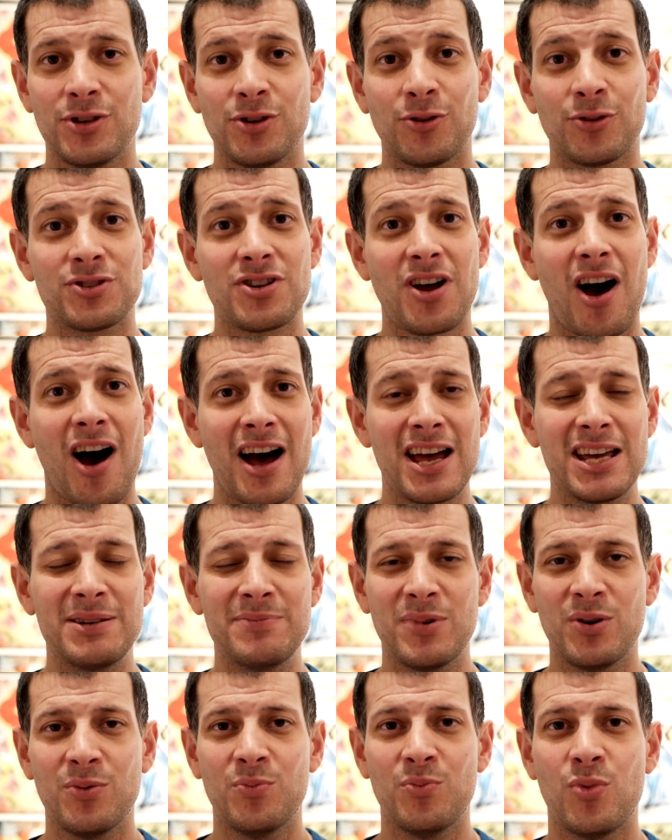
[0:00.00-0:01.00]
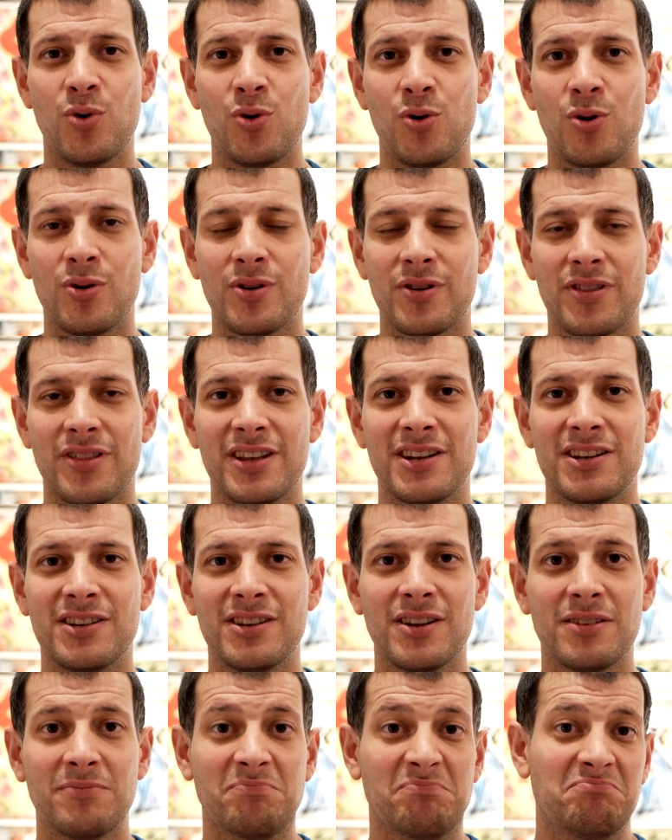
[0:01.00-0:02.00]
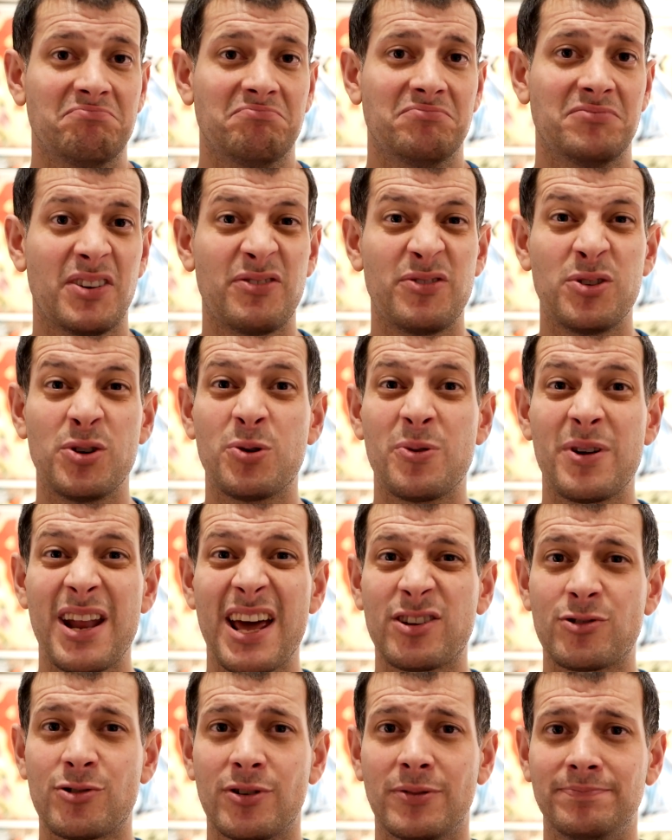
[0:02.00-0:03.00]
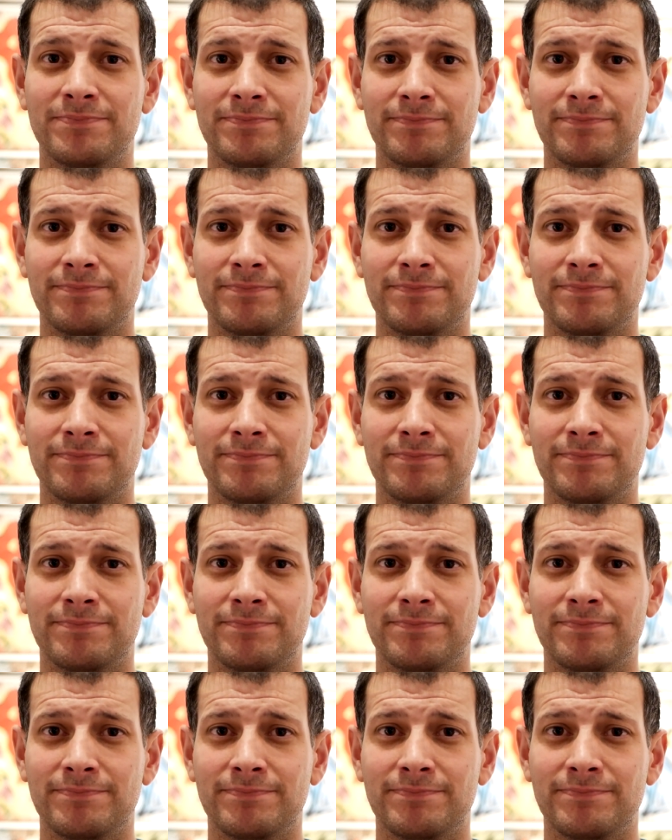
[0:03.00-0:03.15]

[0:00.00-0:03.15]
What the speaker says: your time more than a few quid extra.